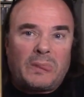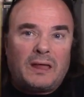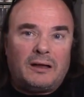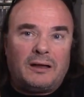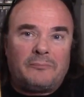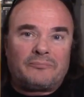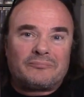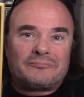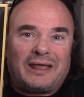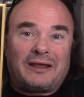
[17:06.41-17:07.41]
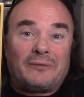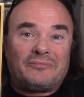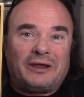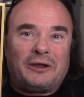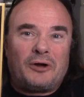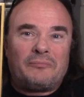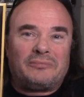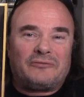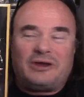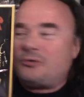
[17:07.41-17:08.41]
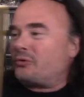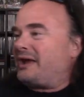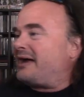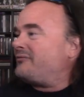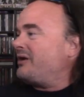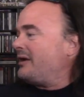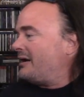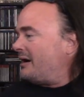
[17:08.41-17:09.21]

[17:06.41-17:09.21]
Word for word: Um, anyhow, there you go. Very cool to have.